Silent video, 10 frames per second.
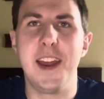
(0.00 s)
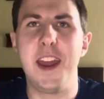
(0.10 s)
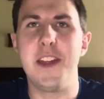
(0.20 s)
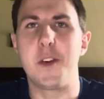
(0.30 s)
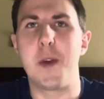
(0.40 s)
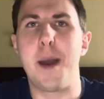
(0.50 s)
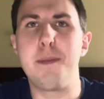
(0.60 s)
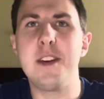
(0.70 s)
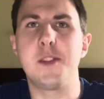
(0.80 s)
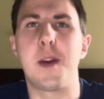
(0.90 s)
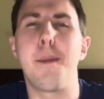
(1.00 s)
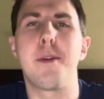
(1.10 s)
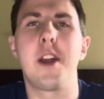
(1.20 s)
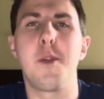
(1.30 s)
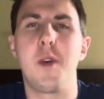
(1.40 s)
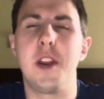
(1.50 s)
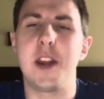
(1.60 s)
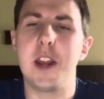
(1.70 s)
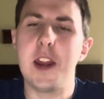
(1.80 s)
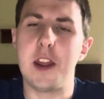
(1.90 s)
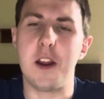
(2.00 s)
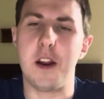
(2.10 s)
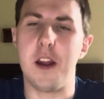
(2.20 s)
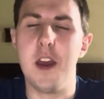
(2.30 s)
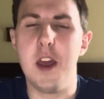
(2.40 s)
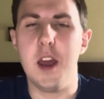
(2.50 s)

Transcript: Hey there Rappies, Rapper9198 here.